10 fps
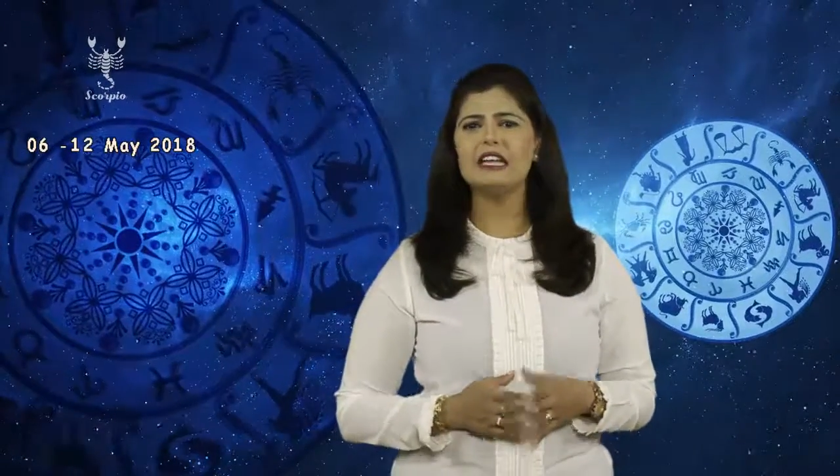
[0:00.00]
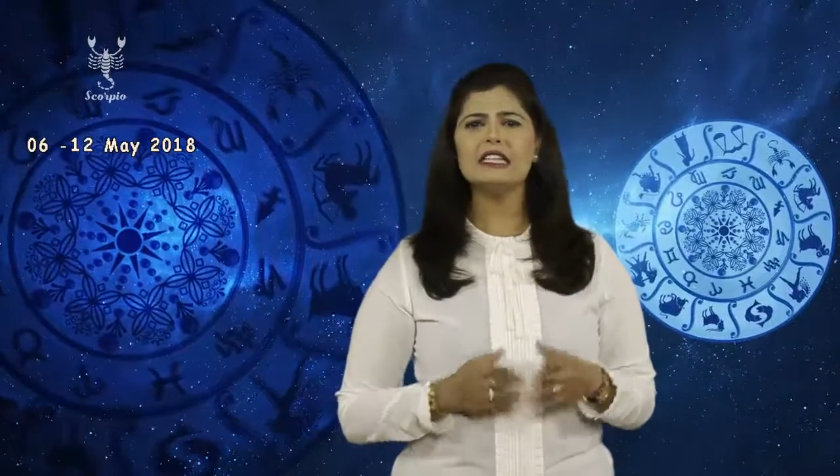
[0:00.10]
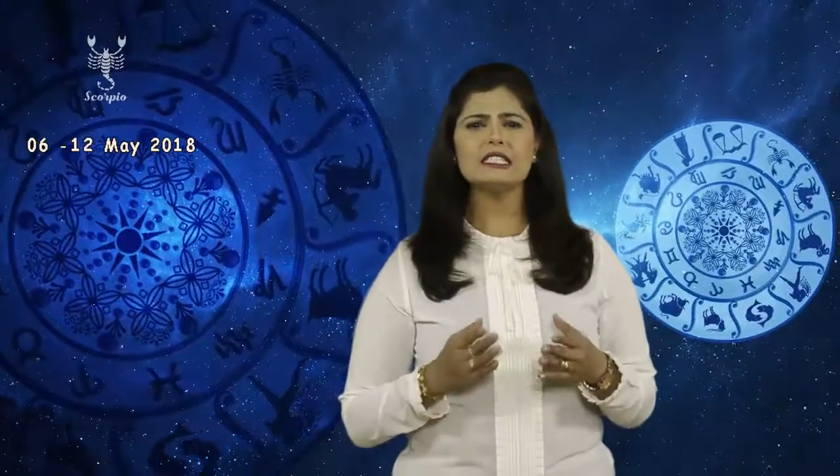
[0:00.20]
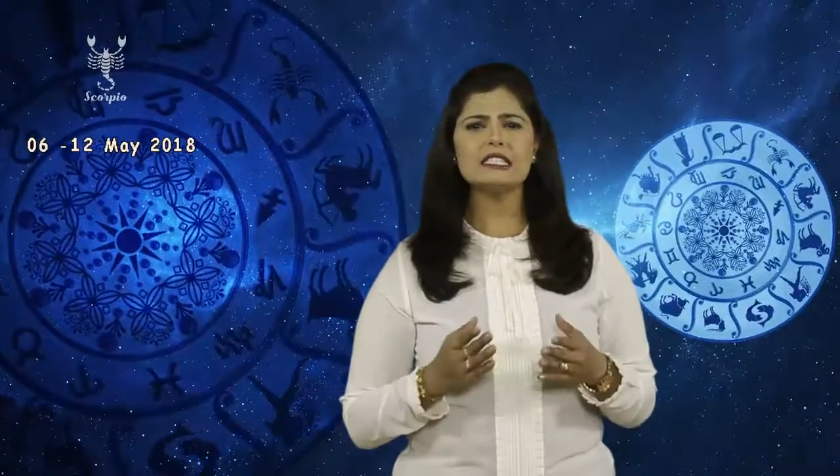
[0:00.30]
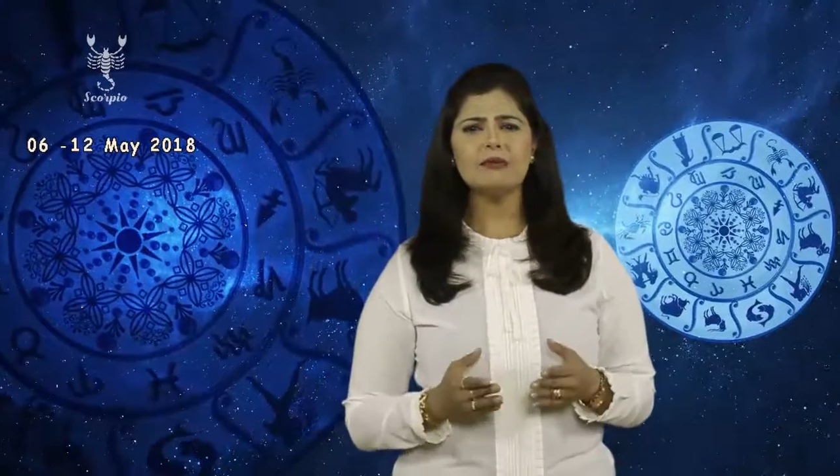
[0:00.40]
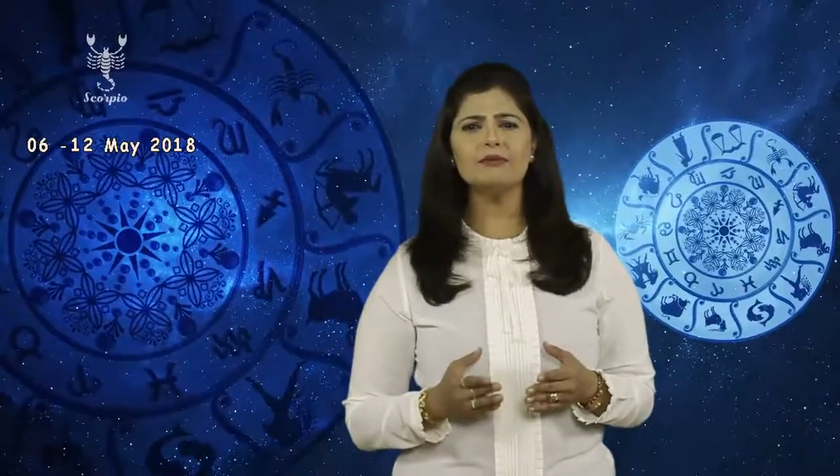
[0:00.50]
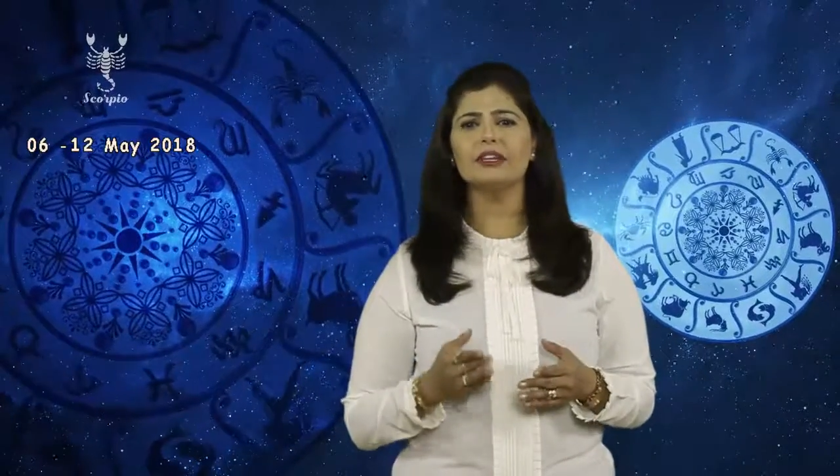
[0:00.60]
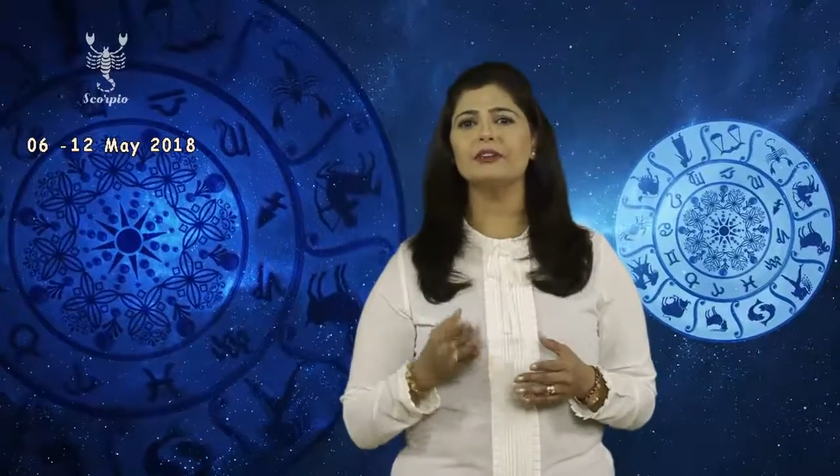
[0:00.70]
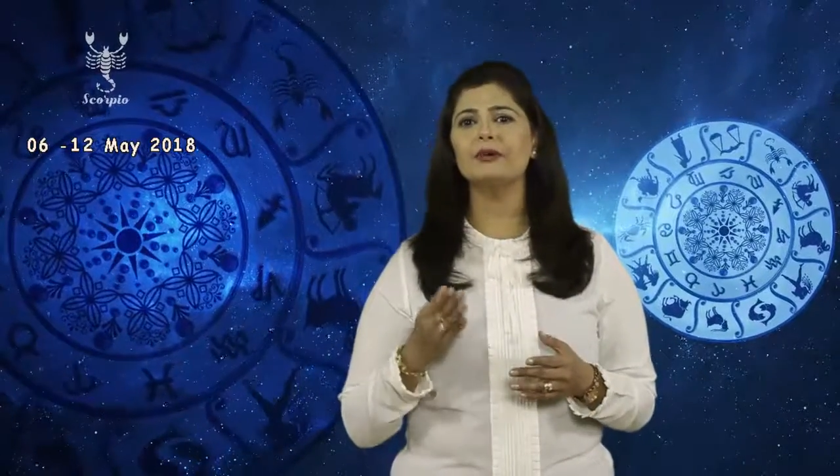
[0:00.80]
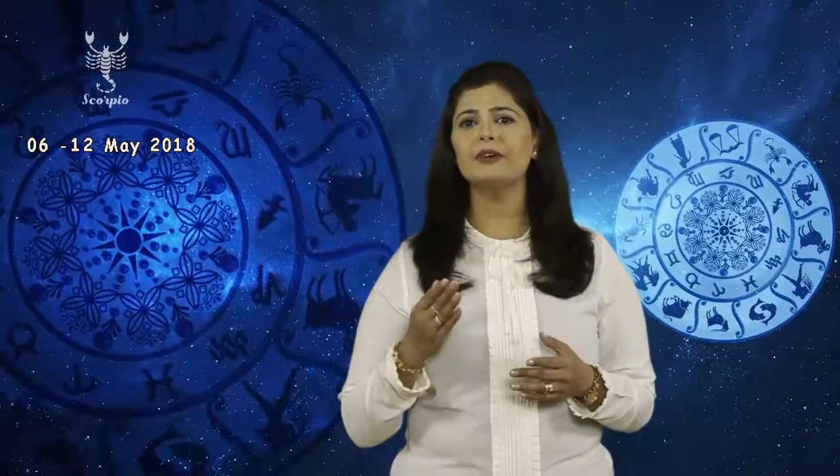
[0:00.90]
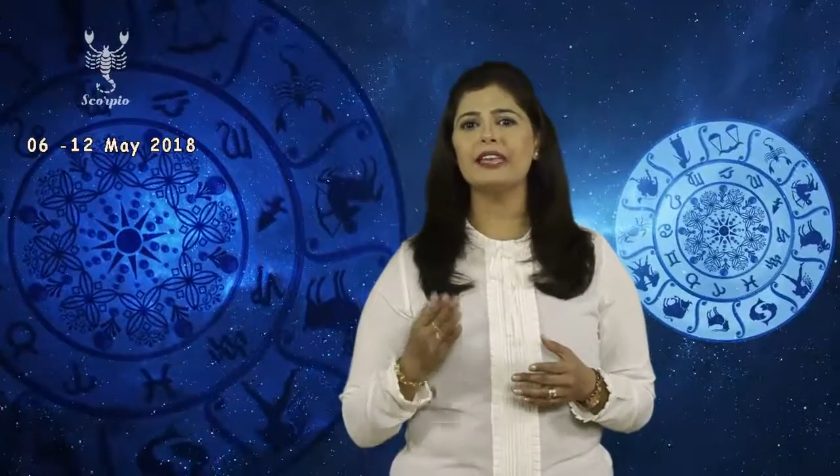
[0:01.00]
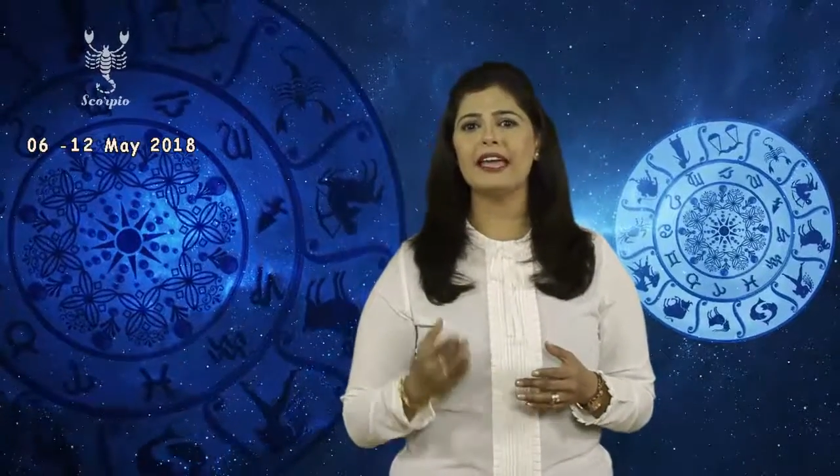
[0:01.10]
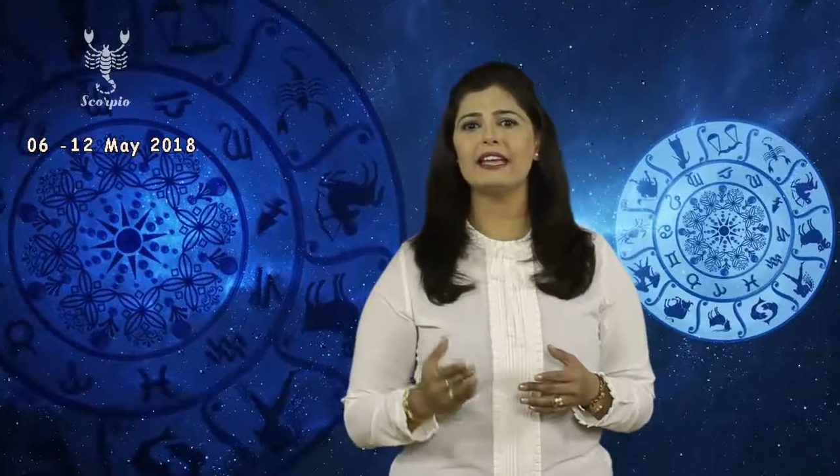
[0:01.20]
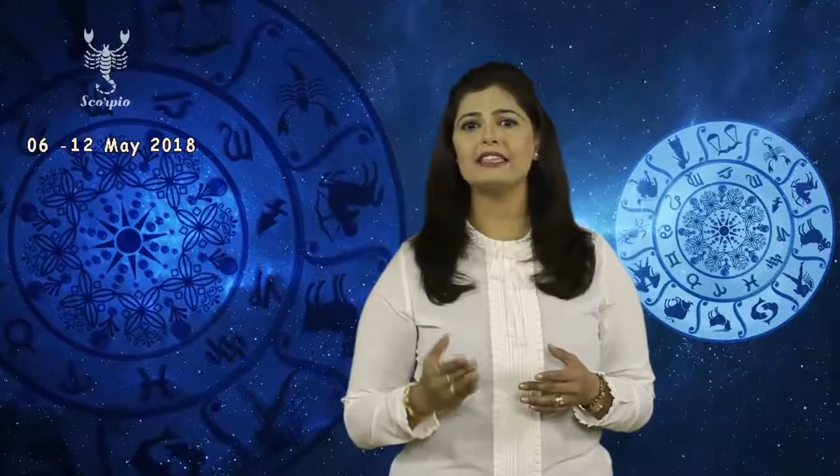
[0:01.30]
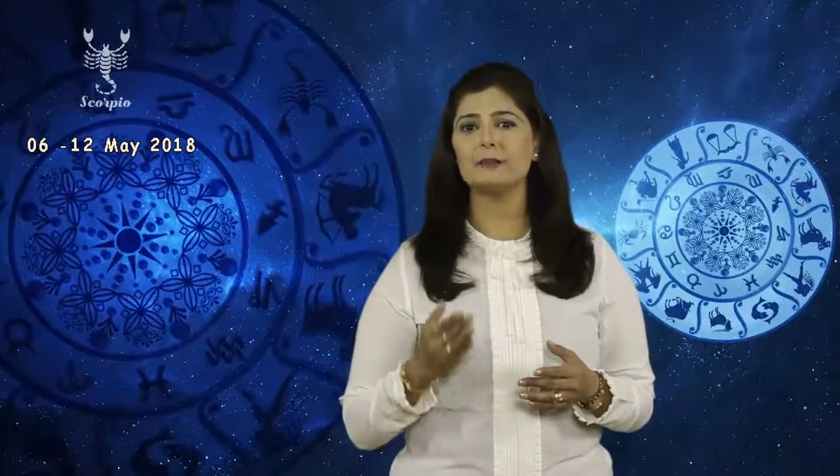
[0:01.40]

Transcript: Someone who cares